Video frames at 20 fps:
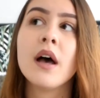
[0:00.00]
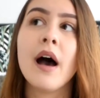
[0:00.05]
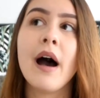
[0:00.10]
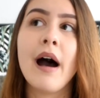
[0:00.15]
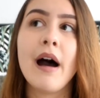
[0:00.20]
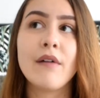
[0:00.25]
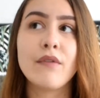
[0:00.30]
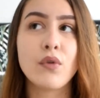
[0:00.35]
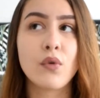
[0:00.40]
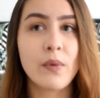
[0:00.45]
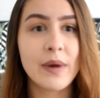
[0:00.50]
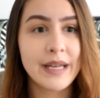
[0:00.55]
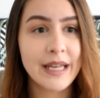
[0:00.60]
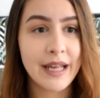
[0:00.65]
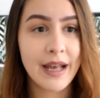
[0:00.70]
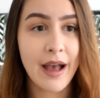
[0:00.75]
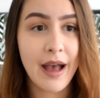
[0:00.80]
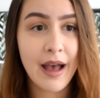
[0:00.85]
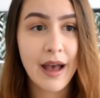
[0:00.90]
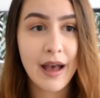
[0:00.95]
we've already
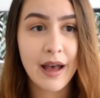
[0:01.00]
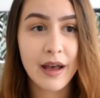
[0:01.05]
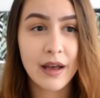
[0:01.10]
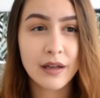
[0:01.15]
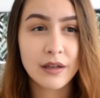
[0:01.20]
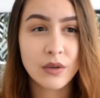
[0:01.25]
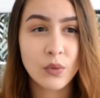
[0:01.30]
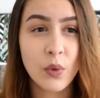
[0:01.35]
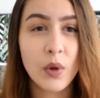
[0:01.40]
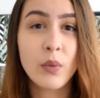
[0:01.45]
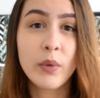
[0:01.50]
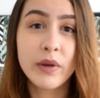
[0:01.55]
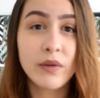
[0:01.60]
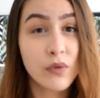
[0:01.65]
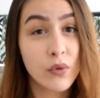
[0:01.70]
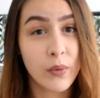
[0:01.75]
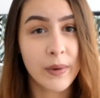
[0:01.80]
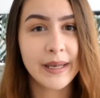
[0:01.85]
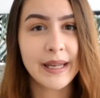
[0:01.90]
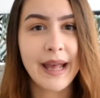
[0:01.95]
had me
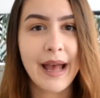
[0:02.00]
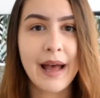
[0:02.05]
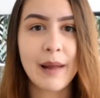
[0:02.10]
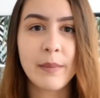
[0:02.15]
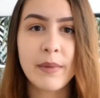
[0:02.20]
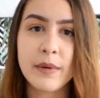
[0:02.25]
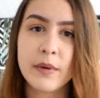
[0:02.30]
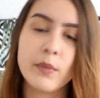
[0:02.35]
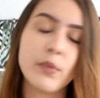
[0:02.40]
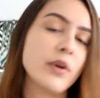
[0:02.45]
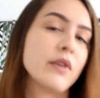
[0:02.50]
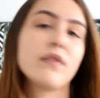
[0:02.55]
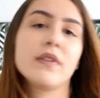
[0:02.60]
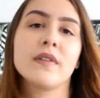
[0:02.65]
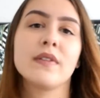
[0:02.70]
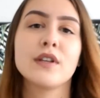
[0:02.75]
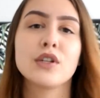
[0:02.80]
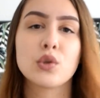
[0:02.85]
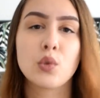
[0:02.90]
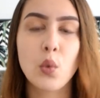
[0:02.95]
and my
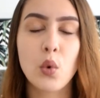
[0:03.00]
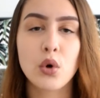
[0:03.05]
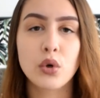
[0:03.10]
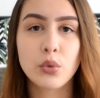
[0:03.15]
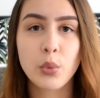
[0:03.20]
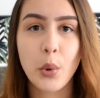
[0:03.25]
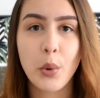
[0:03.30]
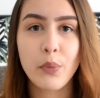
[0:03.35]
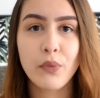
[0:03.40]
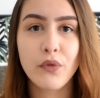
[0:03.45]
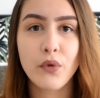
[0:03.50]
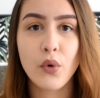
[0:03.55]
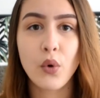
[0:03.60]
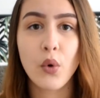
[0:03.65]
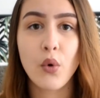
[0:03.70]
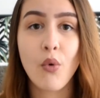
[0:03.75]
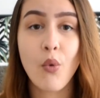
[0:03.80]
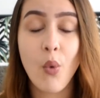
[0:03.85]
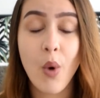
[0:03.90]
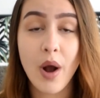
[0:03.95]
boyfriend this wardrobe
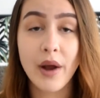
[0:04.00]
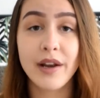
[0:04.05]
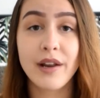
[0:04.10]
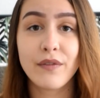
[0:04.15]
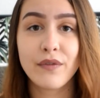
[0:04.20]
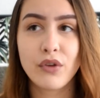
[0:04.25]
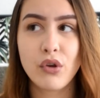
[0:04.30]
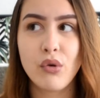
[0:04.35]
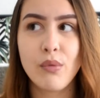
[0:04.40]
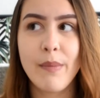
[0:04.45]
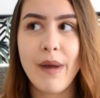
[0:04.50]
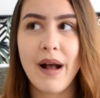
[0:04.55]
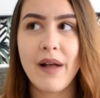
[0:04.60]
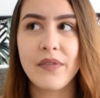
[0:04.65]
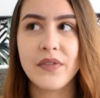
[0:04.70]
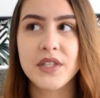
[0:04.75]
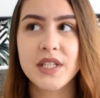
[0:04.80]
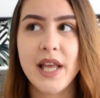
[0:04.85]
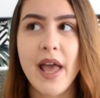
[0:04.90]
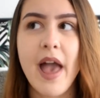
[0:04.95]
for quite a few months,